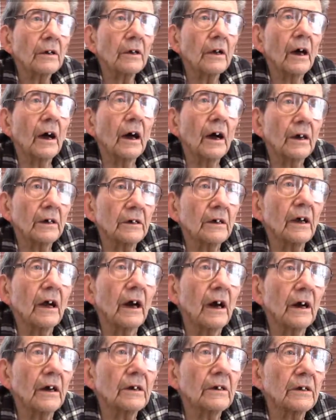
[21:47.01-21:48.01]
Yeah,
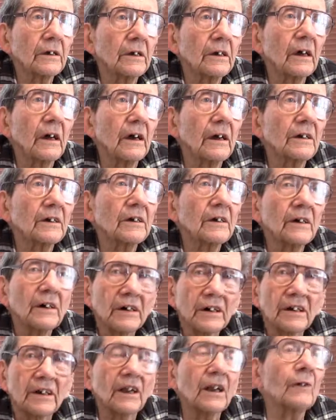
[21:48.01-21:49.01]

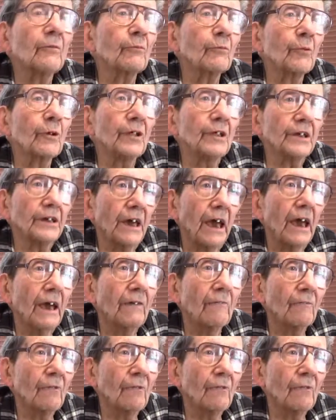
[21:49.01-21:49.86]
cliff with a cave.